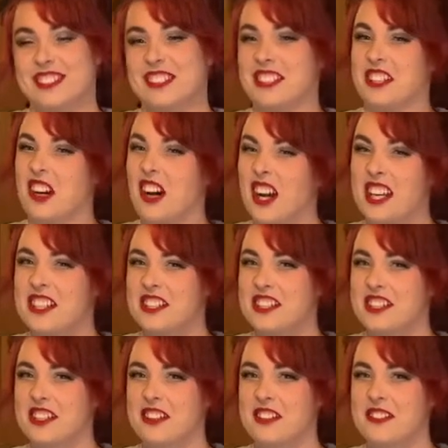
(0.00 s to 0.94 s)
kinda
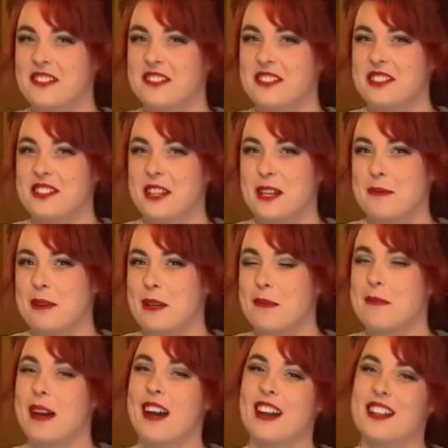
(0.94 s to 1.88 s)
shows. I mean,
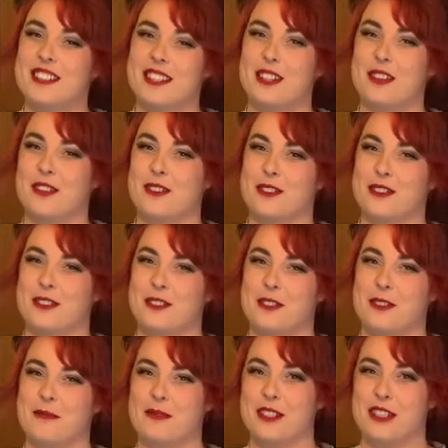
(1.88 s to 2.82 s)
parts of the costume were